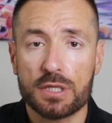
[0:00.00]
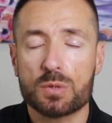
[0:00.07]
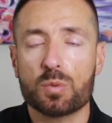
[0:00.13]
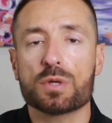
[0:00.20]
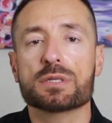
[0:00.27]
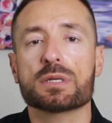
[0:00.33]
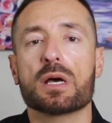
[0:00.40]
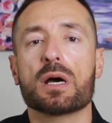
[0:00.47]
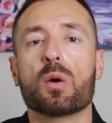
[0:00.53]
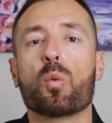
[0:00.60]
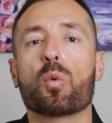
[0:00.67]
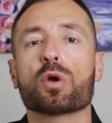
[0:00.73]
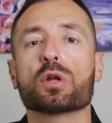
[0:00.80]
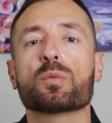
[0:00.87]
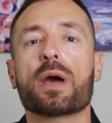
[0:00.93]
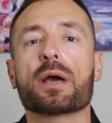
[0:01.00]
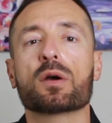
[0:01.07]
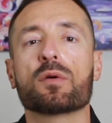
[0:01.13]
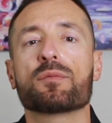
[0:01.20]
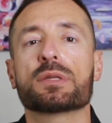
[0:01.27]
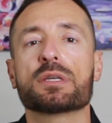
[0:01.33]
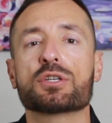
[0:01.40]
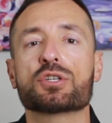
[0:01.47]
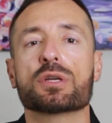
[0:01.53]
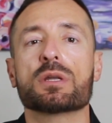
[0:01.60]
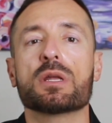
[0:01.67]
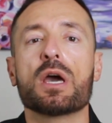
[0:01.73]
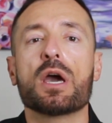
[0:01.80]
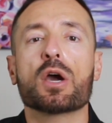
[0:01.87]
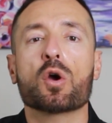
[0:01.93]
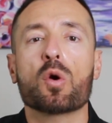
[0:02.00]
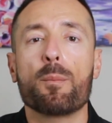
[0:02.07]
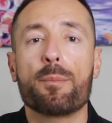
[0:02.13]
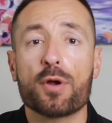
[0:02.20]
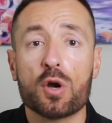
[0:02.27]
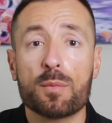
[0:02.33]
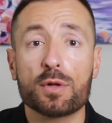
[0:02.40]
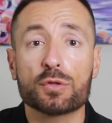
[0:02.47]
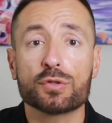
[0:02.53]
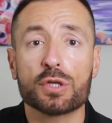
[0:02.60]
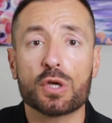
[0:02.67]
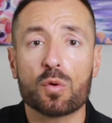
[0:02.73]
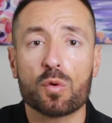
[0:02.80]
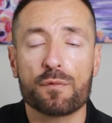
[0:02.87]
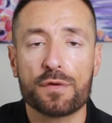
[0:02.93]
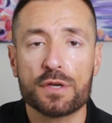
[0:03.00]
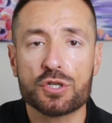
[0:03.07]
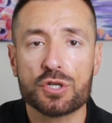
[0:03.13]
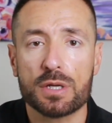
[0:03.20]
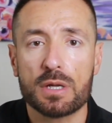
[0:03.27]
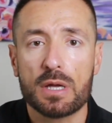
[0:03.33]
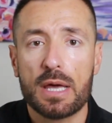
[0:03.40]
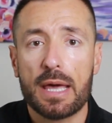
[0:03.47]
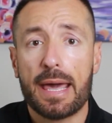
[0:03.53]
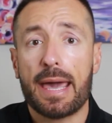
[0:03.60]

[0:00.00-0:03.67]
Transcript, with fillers: This was a worldwide competition comparable to the Eurovision.